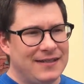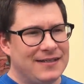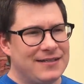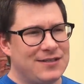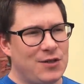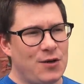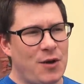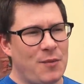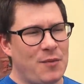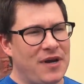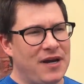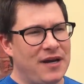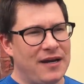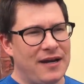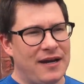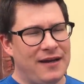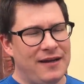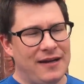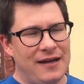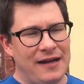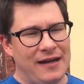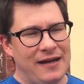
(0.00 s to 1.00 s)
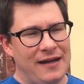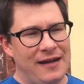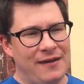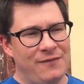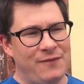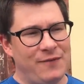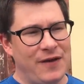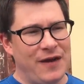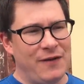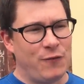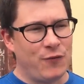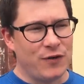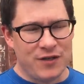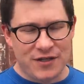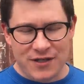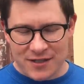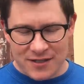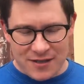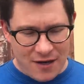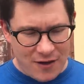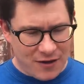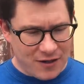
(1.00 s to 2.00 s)
So ice I mean, cream if, if we're
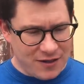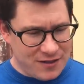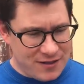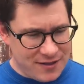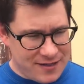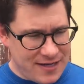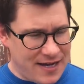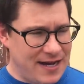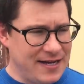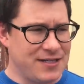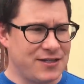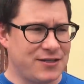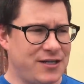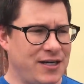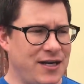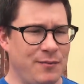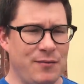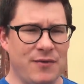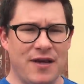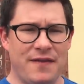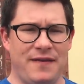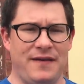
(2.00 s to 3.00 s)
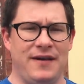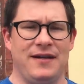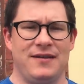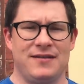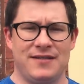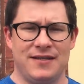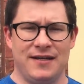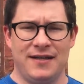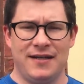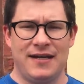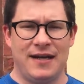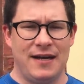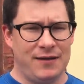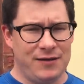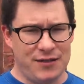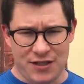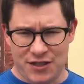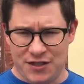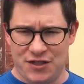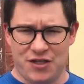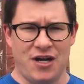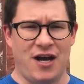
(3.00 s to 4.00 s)
just talking just ice cream, nothing else in it,
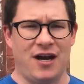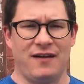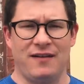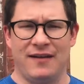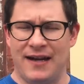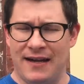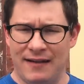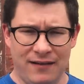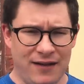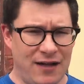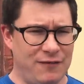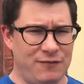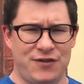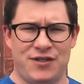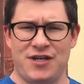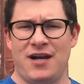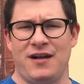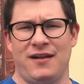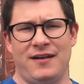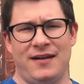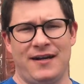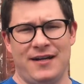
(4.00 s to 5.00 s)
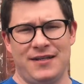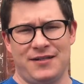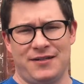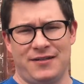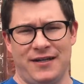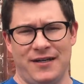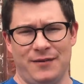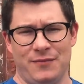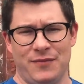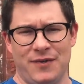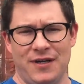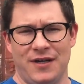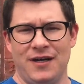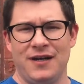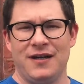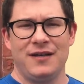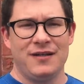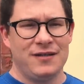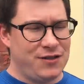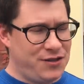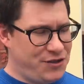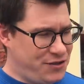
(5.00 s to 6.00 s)
just yeah. chocolate. I love chocolate ice cream. Straight?
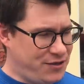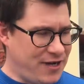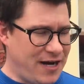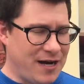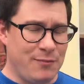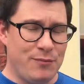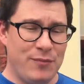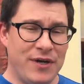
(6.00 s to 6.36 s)
Straight.